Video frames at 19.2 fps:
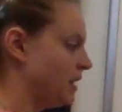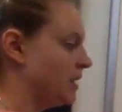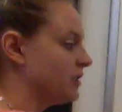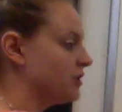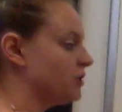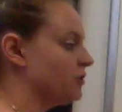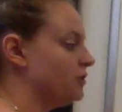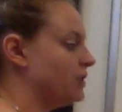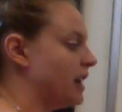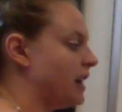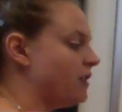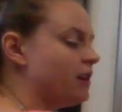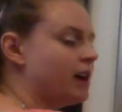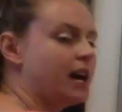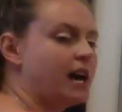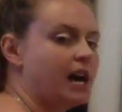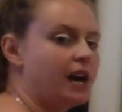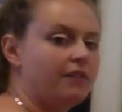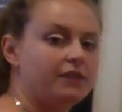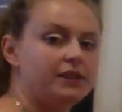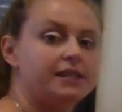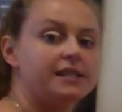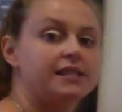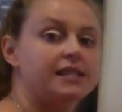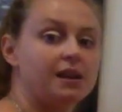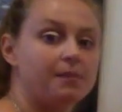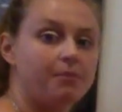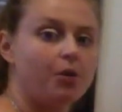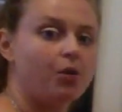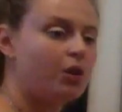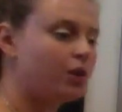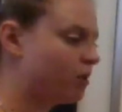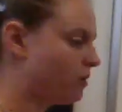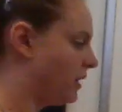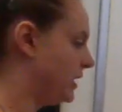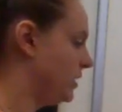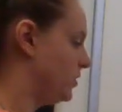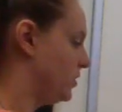So now I have a simple
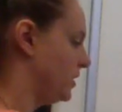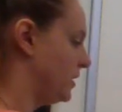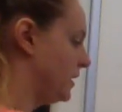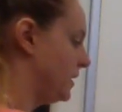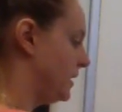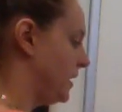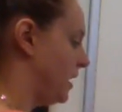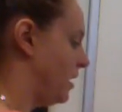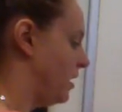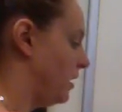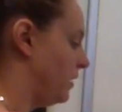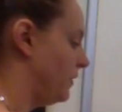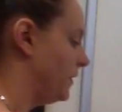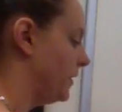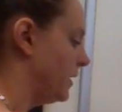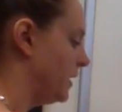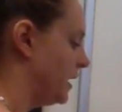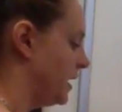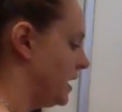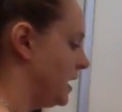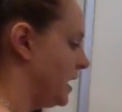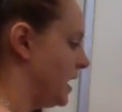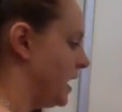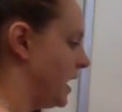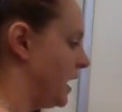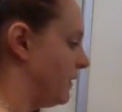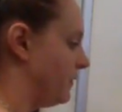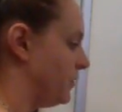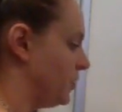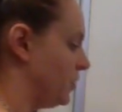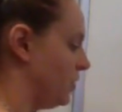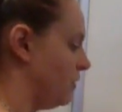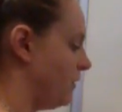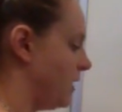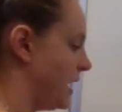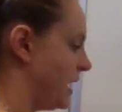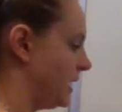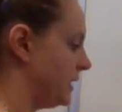equation to solve. I have
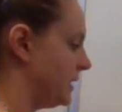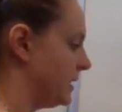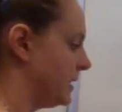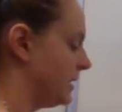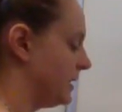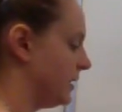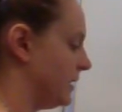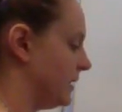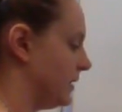2S